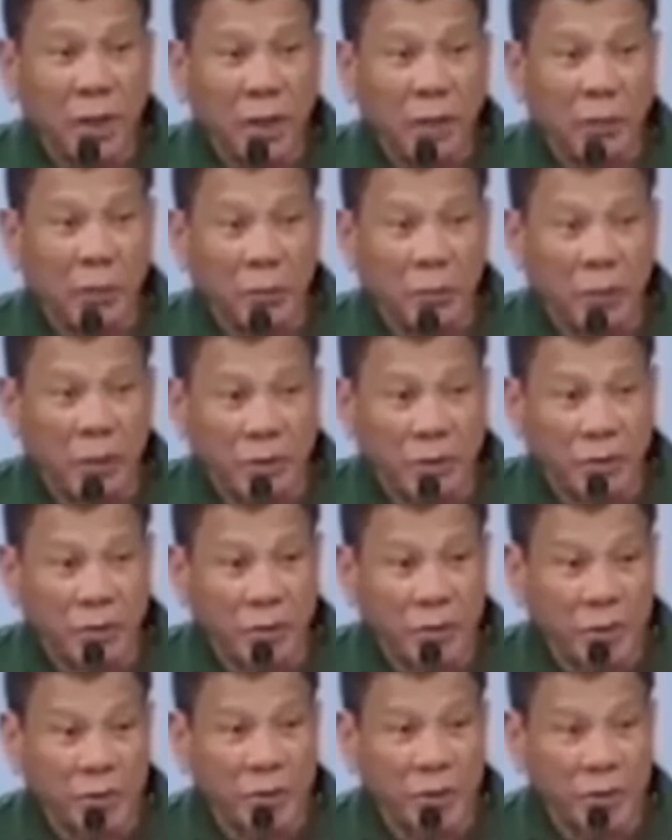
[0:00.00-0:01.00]

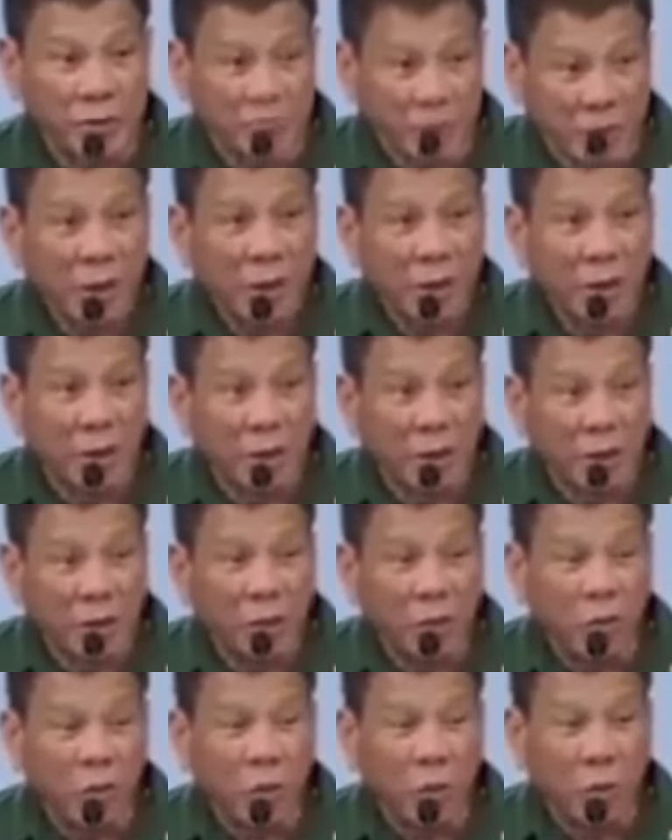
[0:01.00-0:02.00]
emergency, then
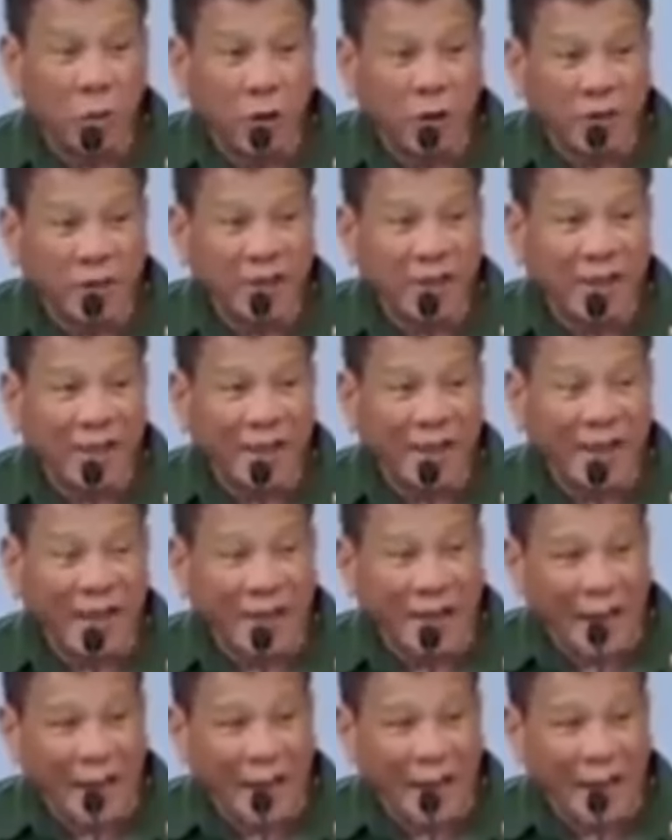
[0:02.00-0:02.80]
what the